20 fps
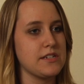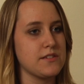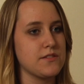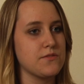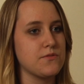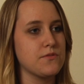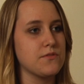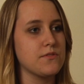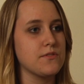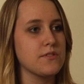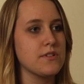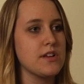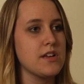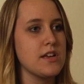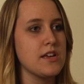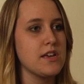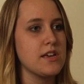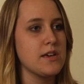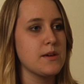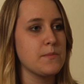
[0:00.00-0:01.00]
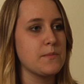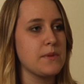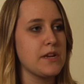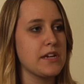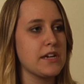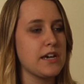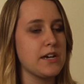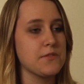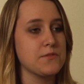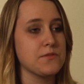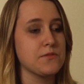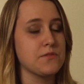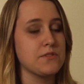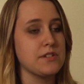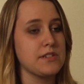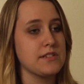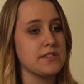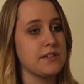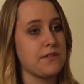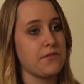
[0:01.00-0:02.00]
school. And I was only
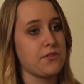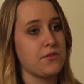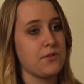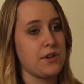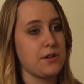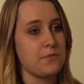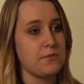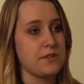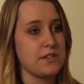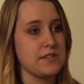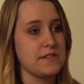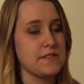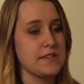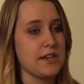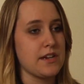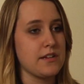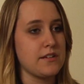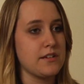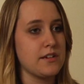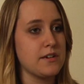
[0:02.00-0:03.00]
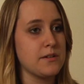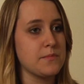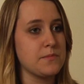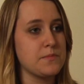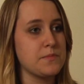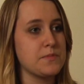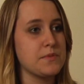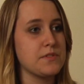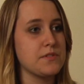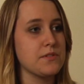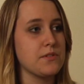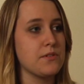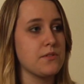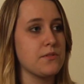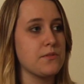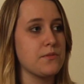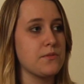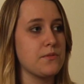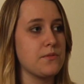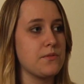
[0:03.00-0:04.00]
in 7th grade when he signed up,
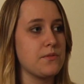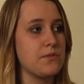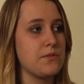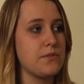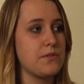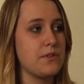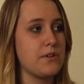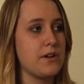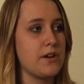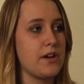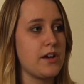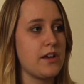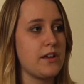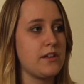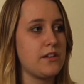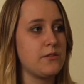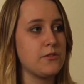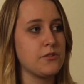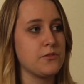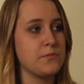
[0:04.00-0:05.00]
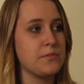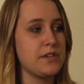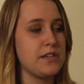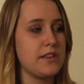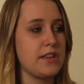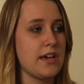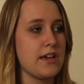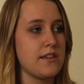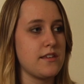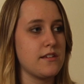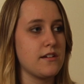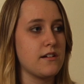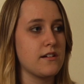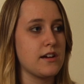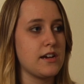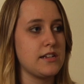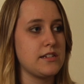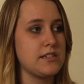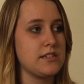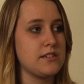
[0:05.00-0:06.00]
so, being that young,
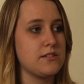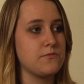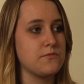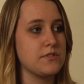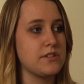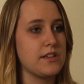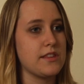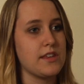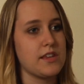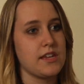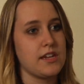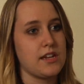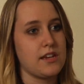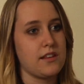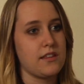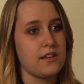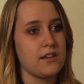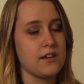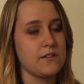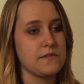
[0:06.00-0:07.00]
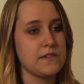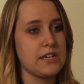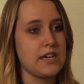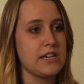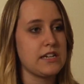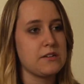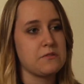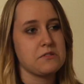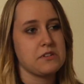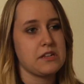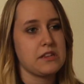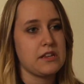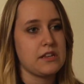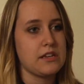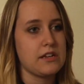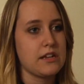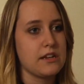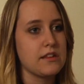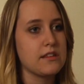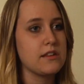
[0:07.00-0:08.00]
I didn't really think anything of it. I didn't really think
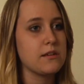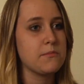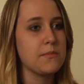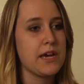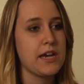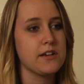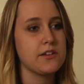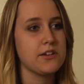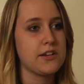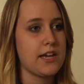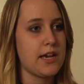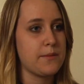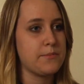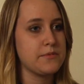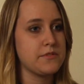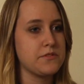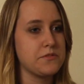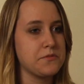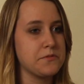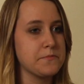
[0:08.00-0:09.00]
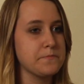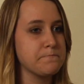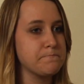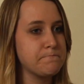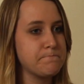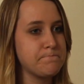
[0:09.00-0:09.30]
anything bad could happen to him.